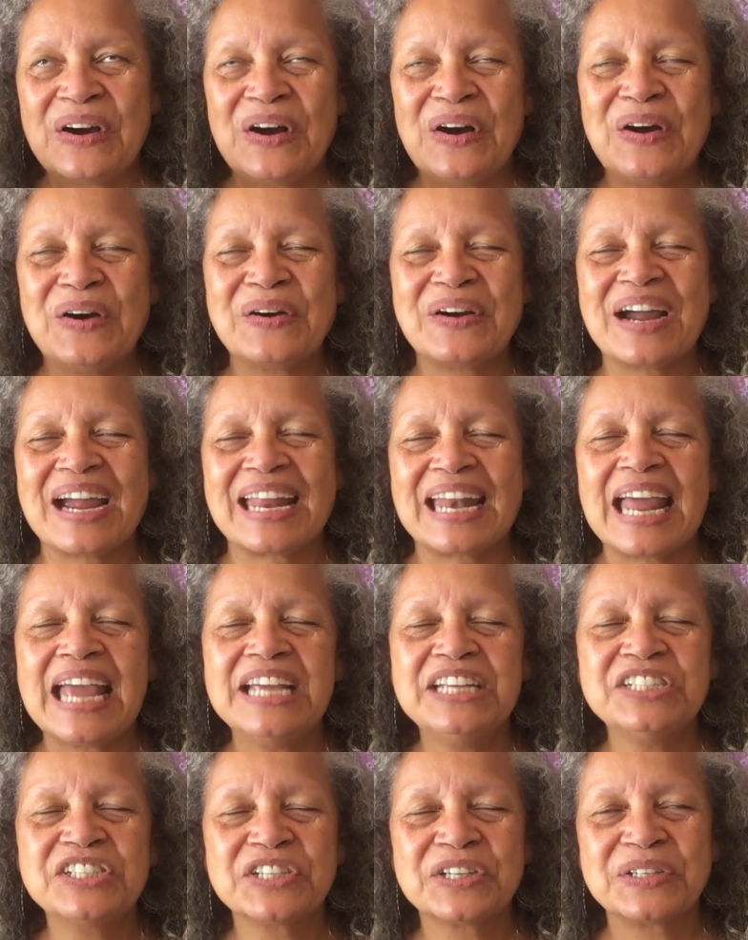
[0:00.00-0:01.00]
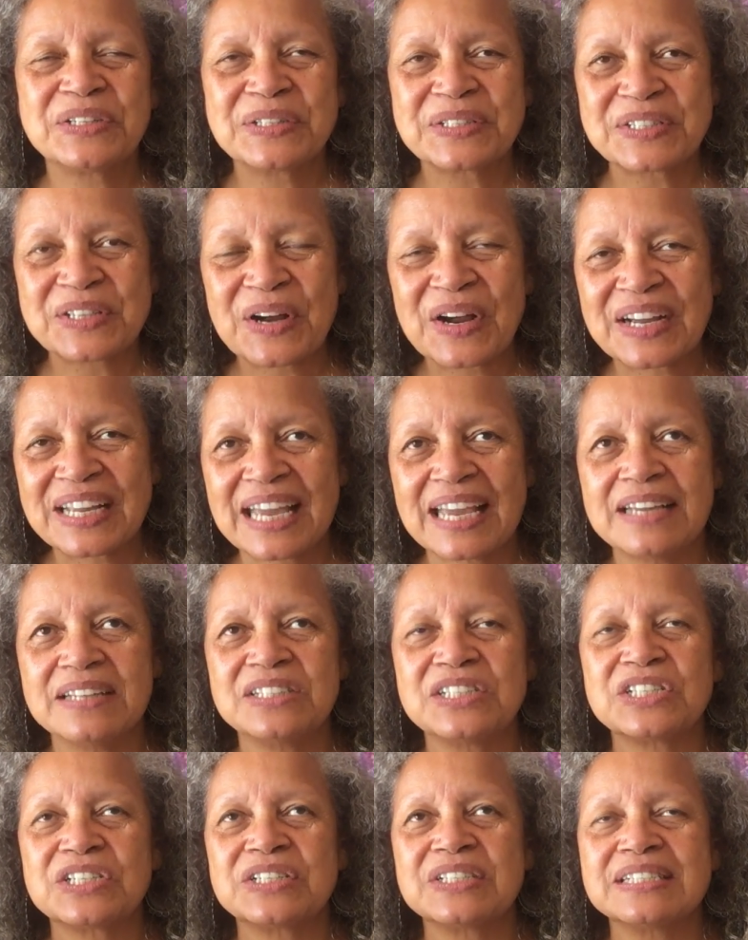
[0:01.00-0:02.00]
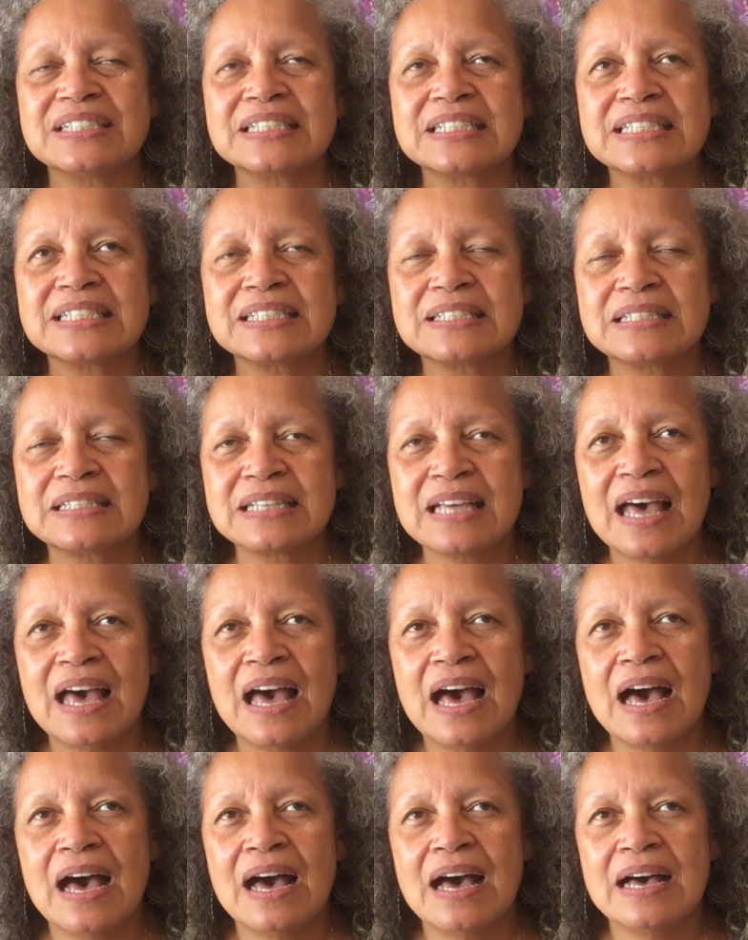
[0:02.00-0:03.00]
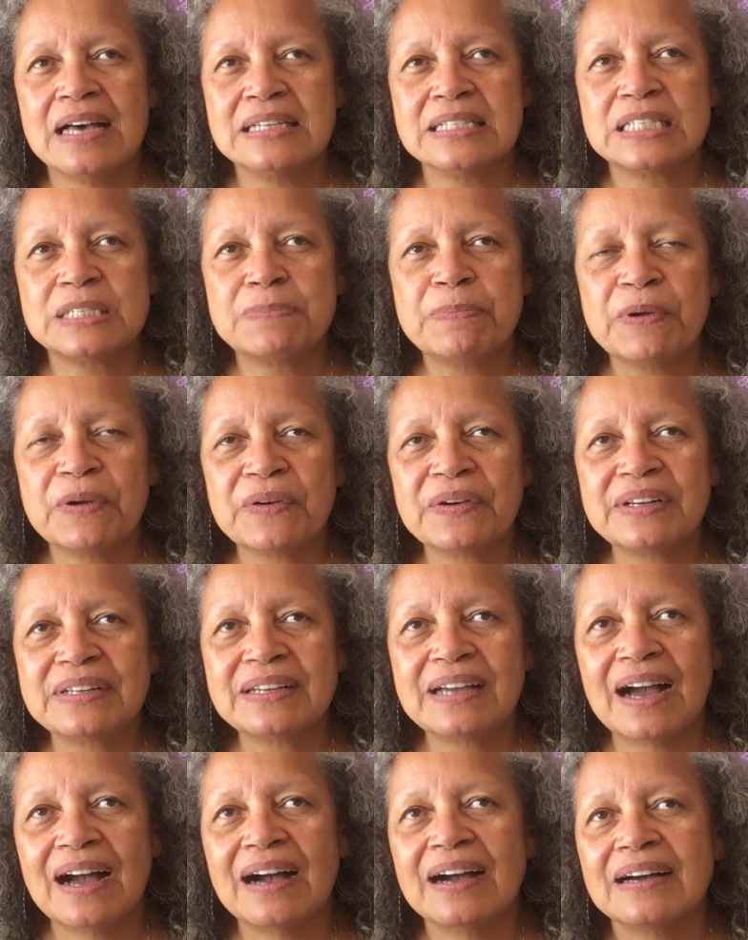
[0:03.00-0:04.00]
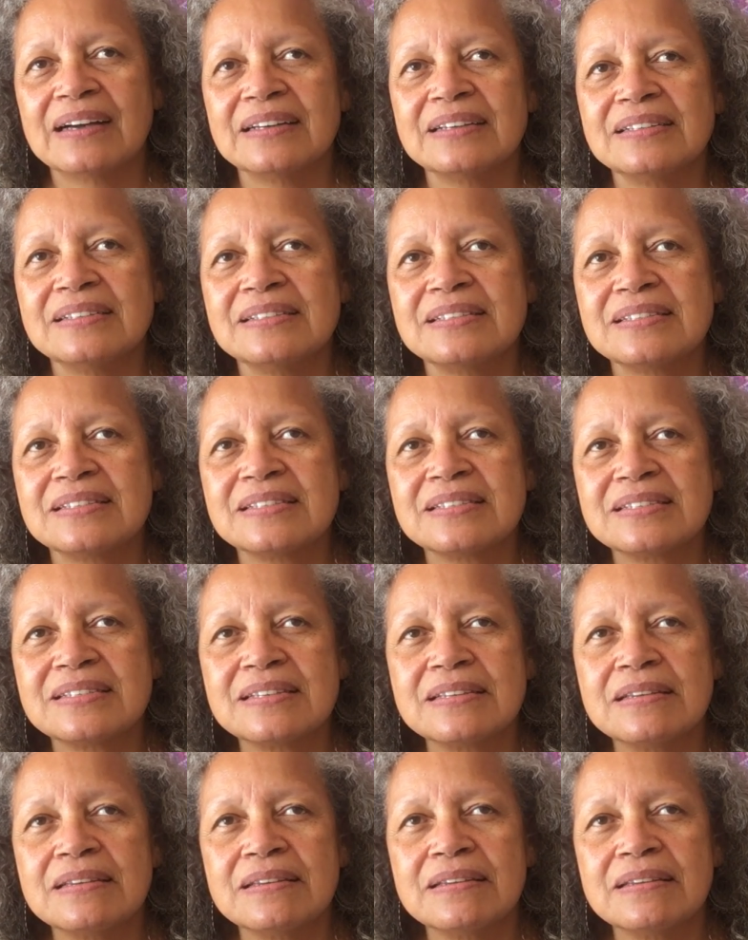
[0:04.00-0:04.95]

all right, angels, archangels, spirit guides,